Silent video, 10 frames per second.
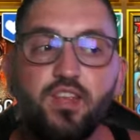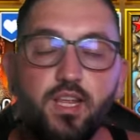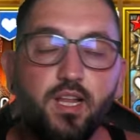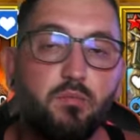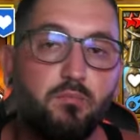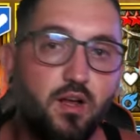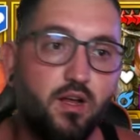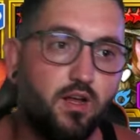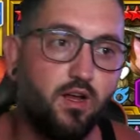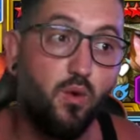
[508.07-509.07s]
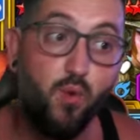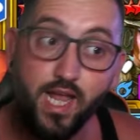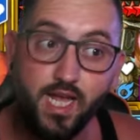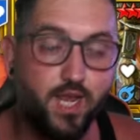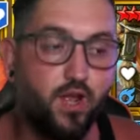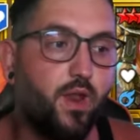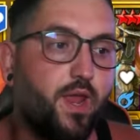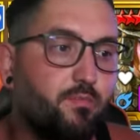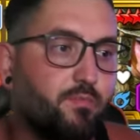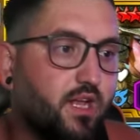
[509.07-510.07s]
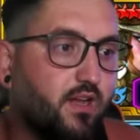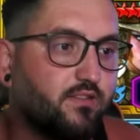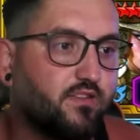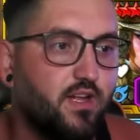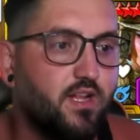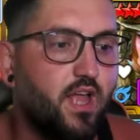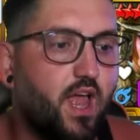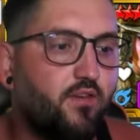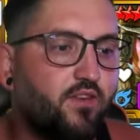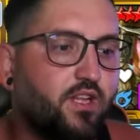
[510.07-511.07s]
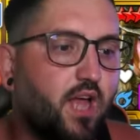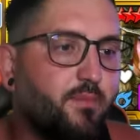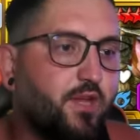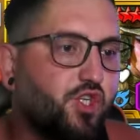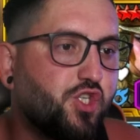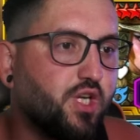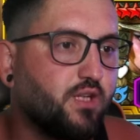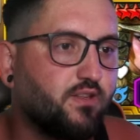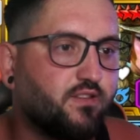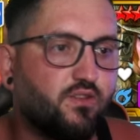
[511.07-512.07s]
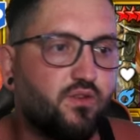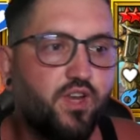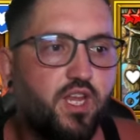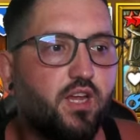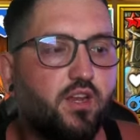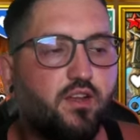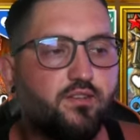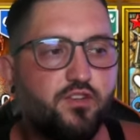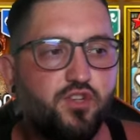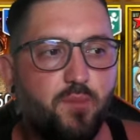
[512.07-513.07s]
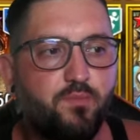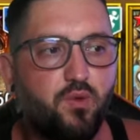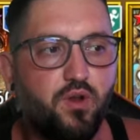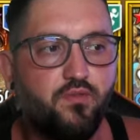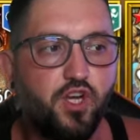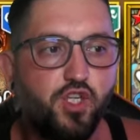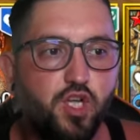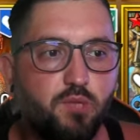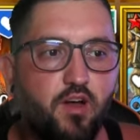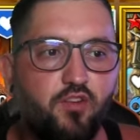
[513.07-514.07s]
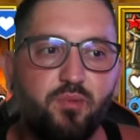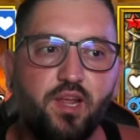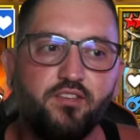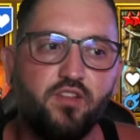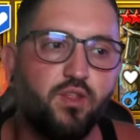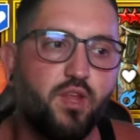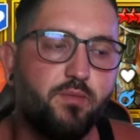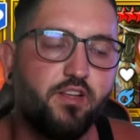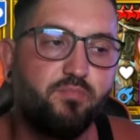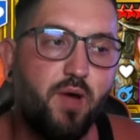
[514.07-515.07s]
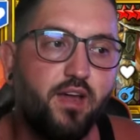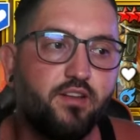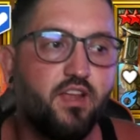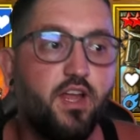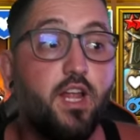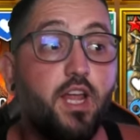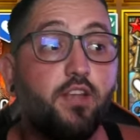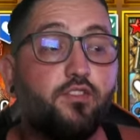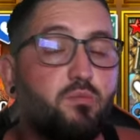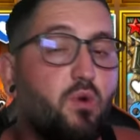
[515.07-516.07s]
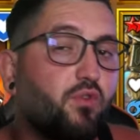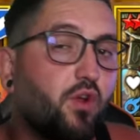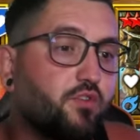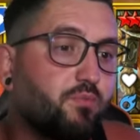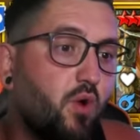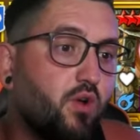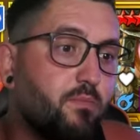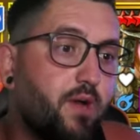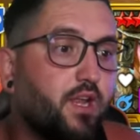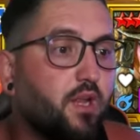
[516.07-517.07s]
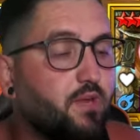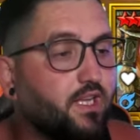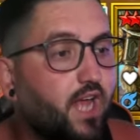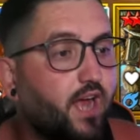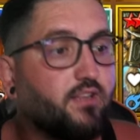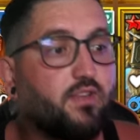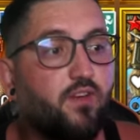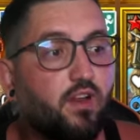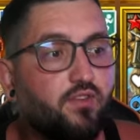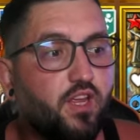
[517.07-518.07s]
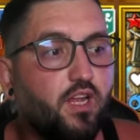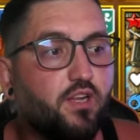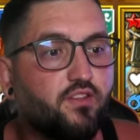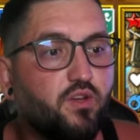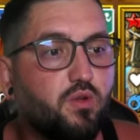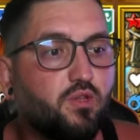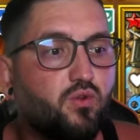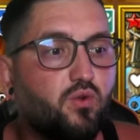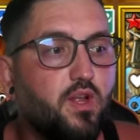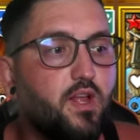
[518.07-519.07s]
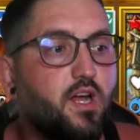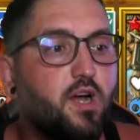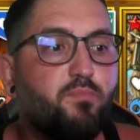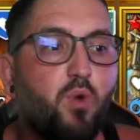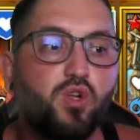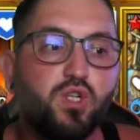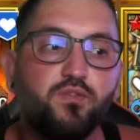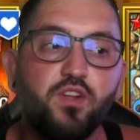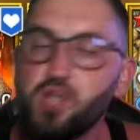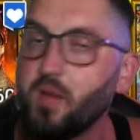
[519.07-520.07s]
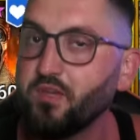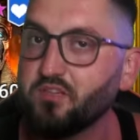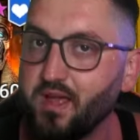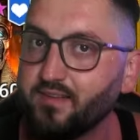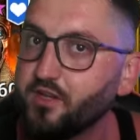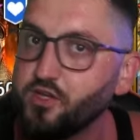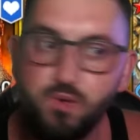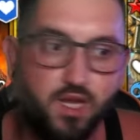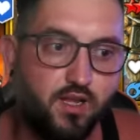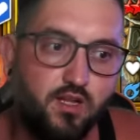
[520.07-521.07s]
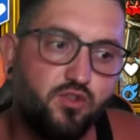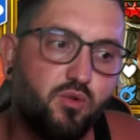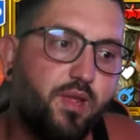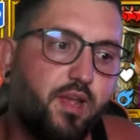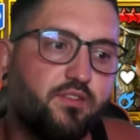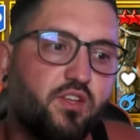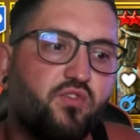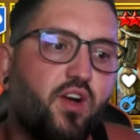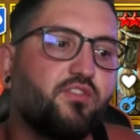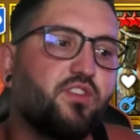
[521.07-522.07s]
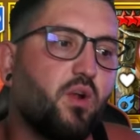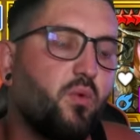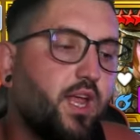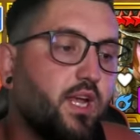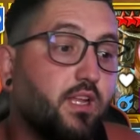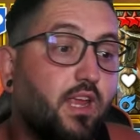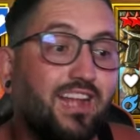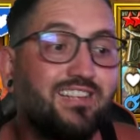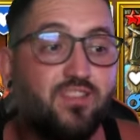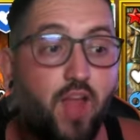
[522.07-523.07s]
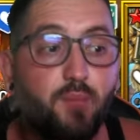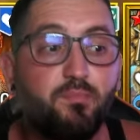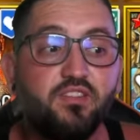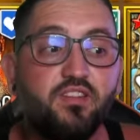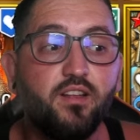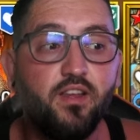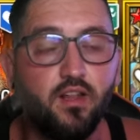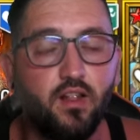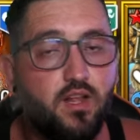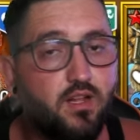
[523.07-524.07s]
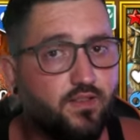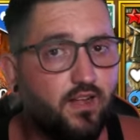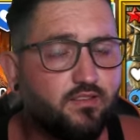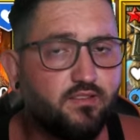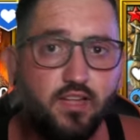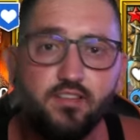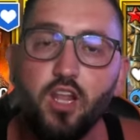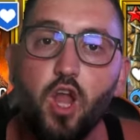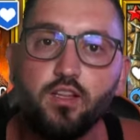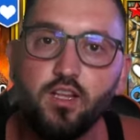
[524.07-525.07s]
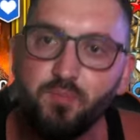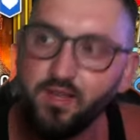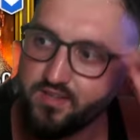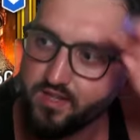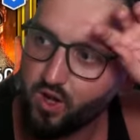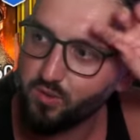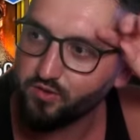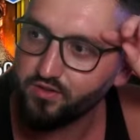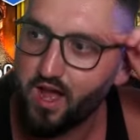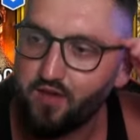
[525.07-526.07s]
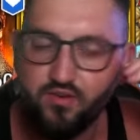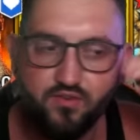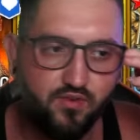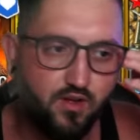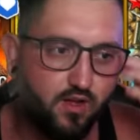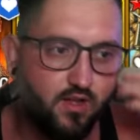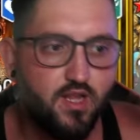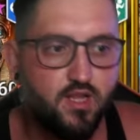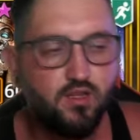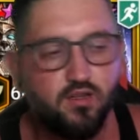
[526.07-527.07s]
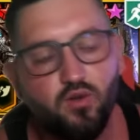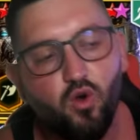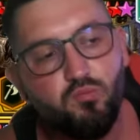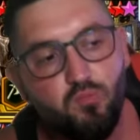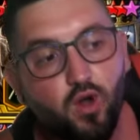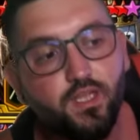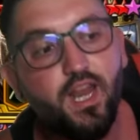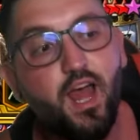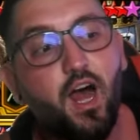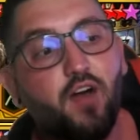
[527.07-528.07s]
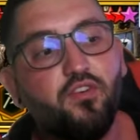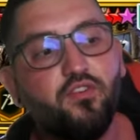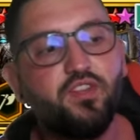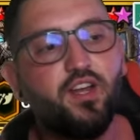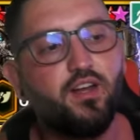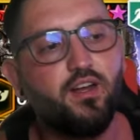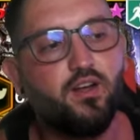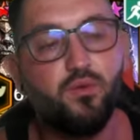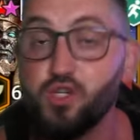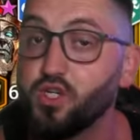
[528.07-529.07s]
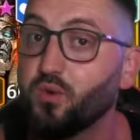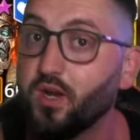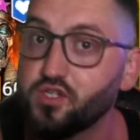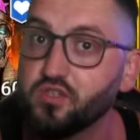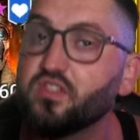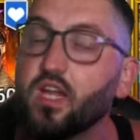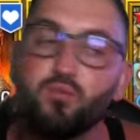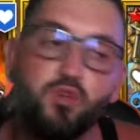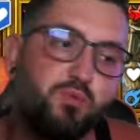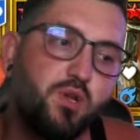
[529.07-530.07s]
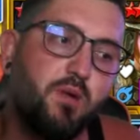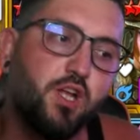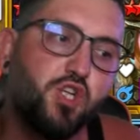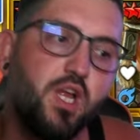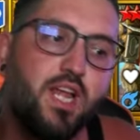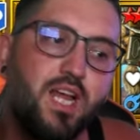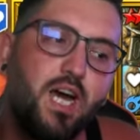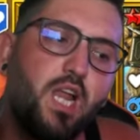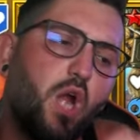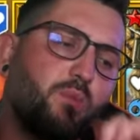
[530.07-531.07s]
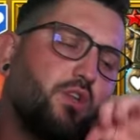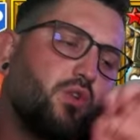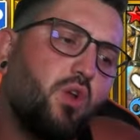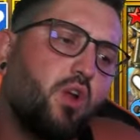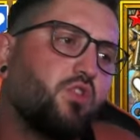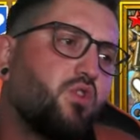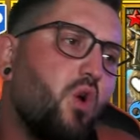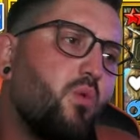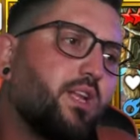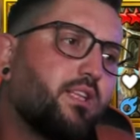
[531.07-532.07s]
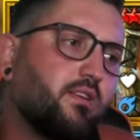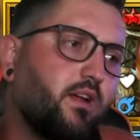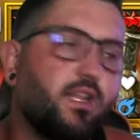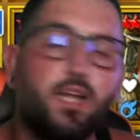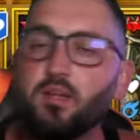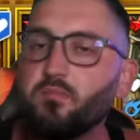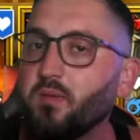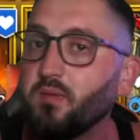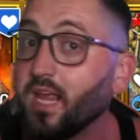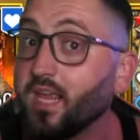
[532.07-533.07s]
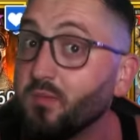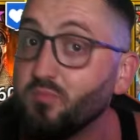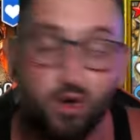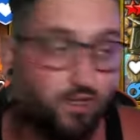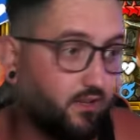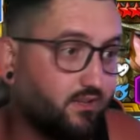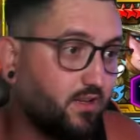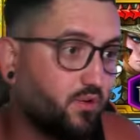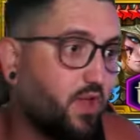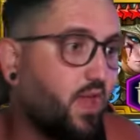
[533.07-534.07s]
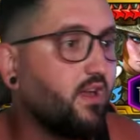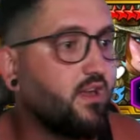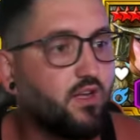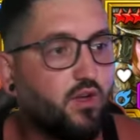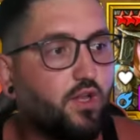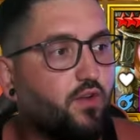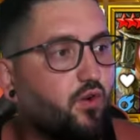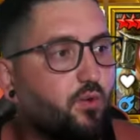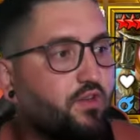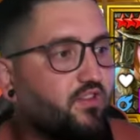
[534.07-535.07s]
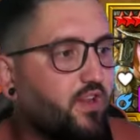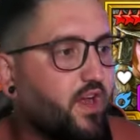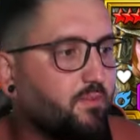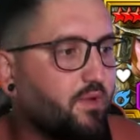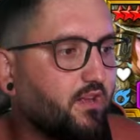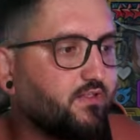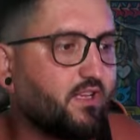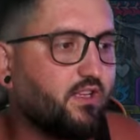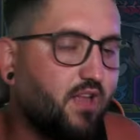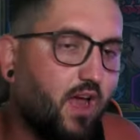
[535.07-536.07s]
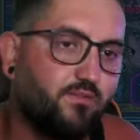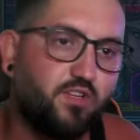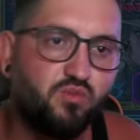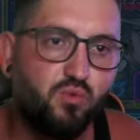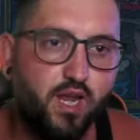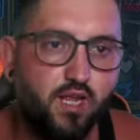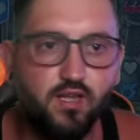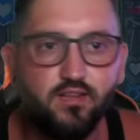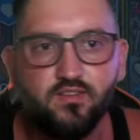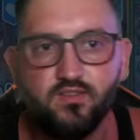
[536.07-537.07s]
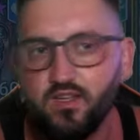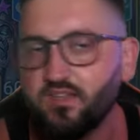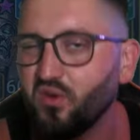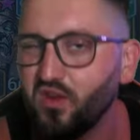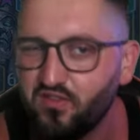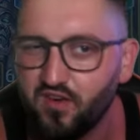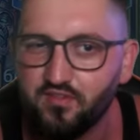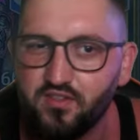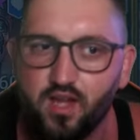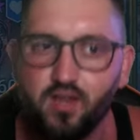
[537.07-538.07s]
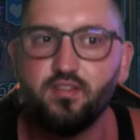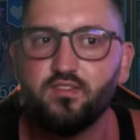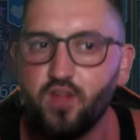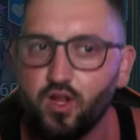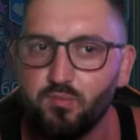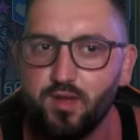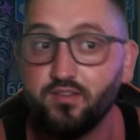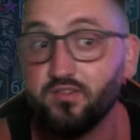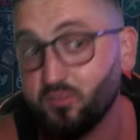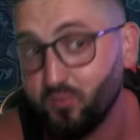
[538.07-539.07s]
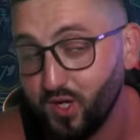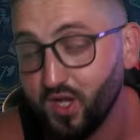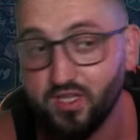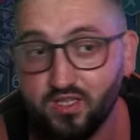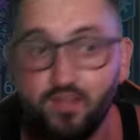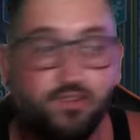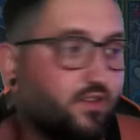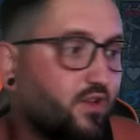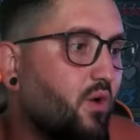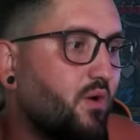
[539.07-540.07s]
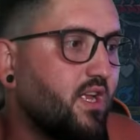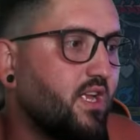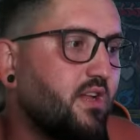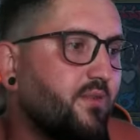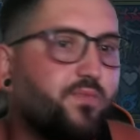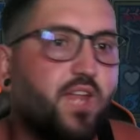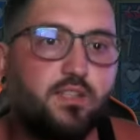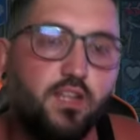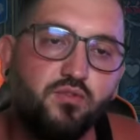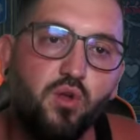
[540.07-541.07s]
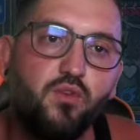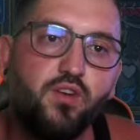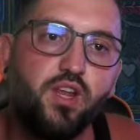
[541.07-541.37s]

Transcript: heal awakening on him, because every time a shield, it says over here, heals the champion whenever a shield buff placed on them expires, is removed or is broken by an enemy attack, the value of the heal is equal to a portion of the champion's max HP. So because he's 5-star awakened, he gets 9% heal. That's a lot. That's basically almost half of or more than half of the regeneration set, which pretty much allowed me to not go with another maybe like immortal set. Okay, got the 4-piece layer because I did have this ring. It's only a 5-star, it's not the best, it's pretty decent though. Then this one over